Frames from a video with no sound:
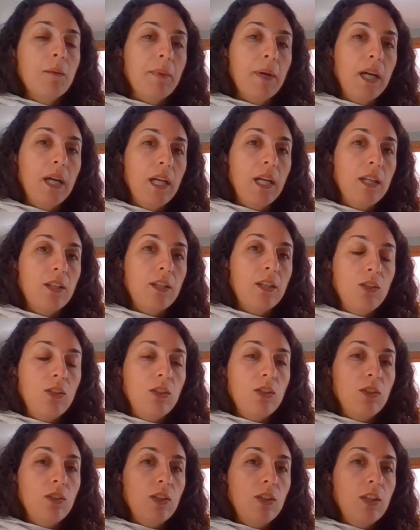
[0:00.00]
But
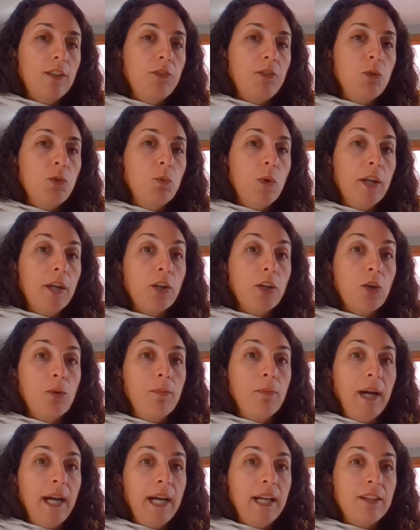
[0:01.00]
if you want to
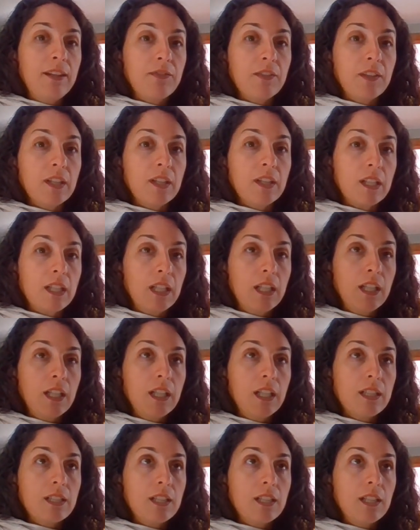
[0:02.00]
go buy the filling,
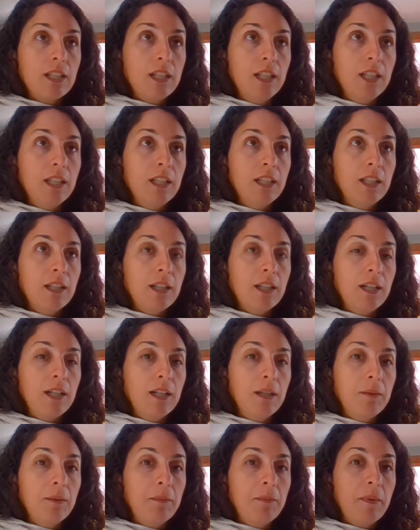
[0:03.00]
it's in
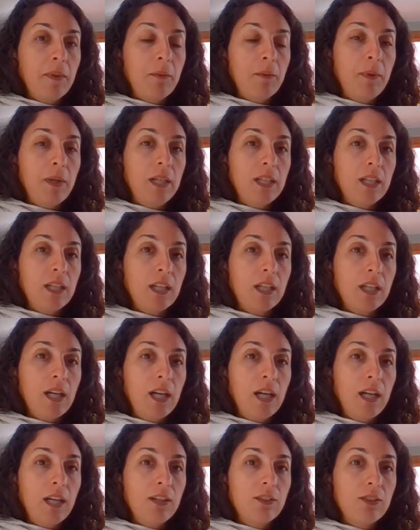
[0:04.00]
um, the baking
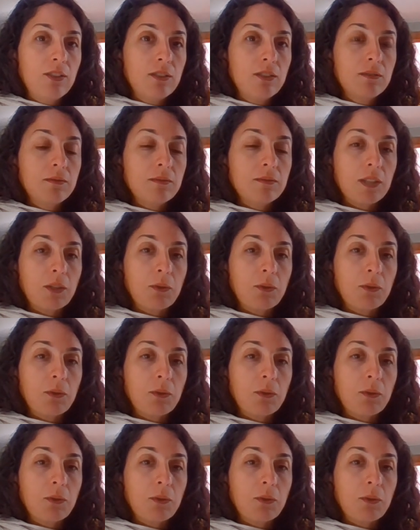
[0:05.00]
aisle,